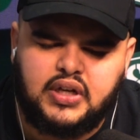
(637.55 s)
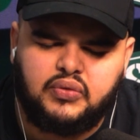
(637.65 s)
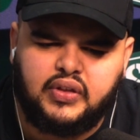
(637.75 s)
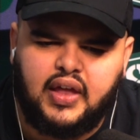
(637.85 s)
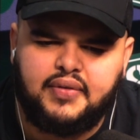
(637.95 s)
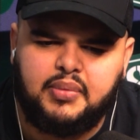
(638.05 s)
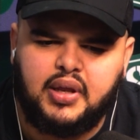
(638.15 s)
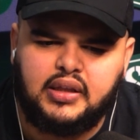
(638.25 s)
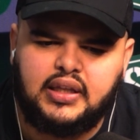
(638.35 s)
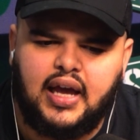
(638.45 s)
I don't think they have anybody
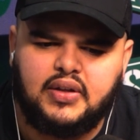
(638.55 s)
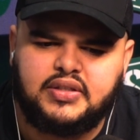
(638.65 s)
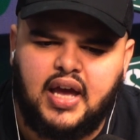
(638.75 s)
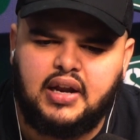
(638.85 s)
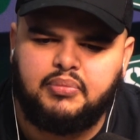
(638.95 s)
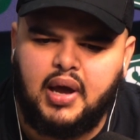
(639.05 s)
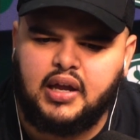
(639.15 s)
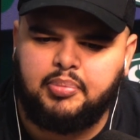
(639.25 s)
elite outside of Micah